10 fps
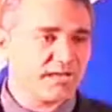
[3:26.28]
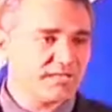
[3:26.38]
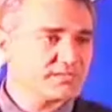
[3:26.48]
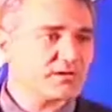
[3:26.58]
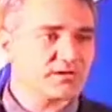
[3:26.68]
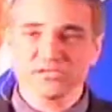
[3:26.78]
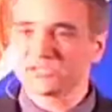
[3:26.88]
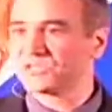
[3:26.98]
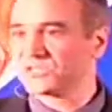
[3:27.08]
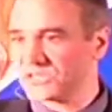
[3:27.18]
Your
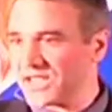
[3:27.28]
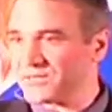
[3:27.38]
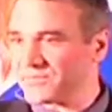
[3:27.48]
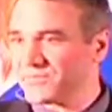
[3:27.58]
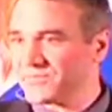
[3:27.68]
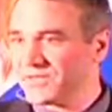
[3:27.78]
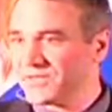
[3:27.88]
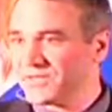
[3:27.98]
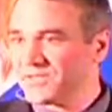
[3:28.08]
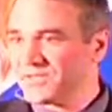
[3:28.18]
bodies are just the same.